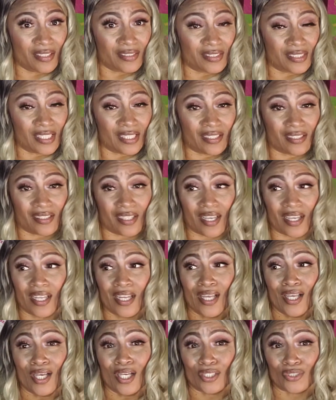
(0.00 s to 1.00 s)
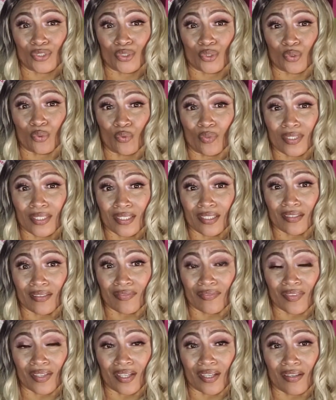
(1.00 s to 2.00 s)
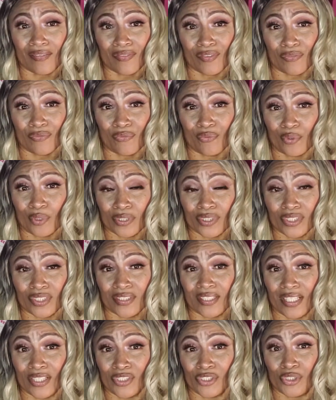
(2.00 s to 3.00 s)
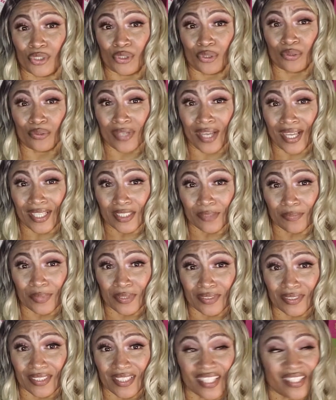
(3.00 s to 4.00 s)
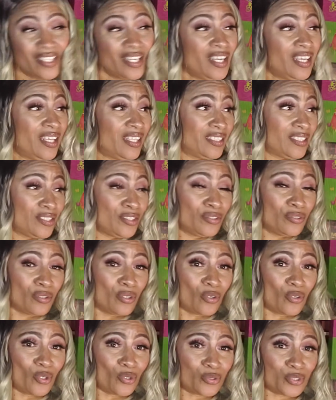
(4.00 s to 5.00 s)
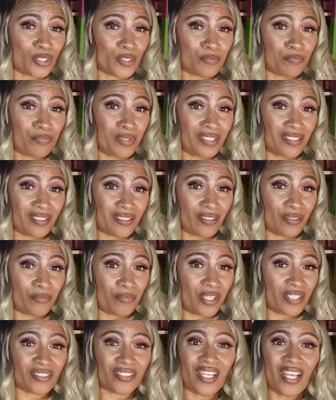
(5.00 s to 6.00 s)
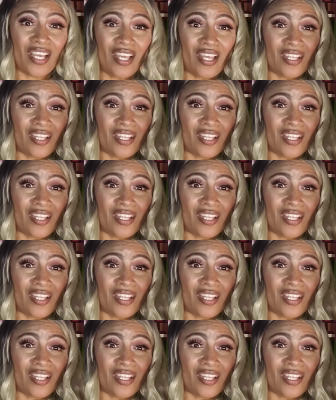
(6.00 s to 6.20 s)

saying a lot, a 20th of the fortune that you guys built together, and then you gonna go spend it on Martin?